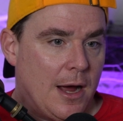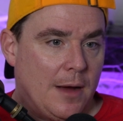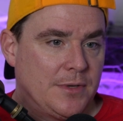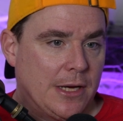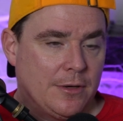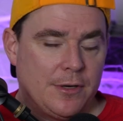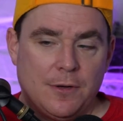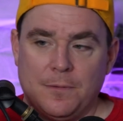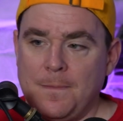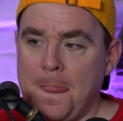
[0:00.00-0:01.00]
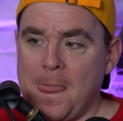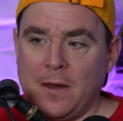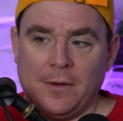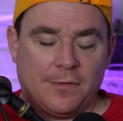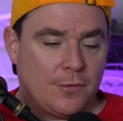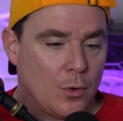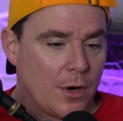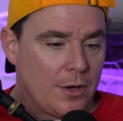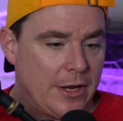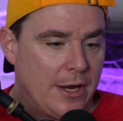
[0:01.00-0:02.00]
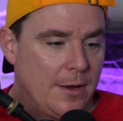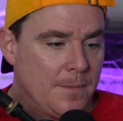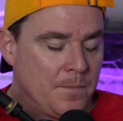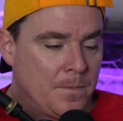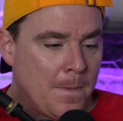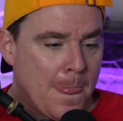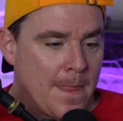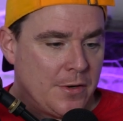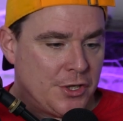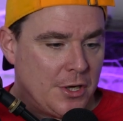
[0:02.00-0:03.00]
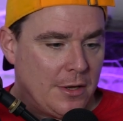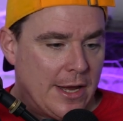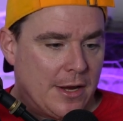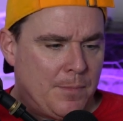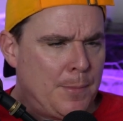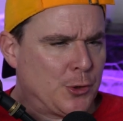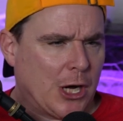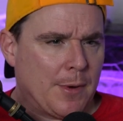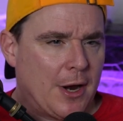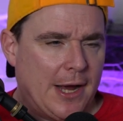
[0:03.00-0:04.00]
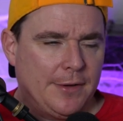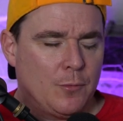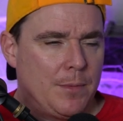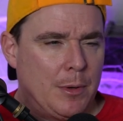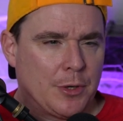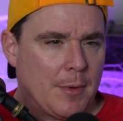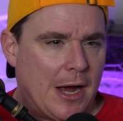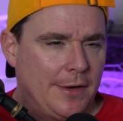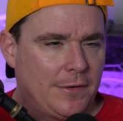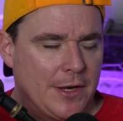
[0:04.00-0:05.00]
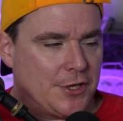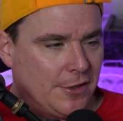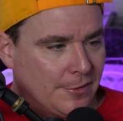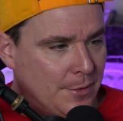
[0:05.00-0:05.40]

I'm telling you, historically, like when people talk about isolationism in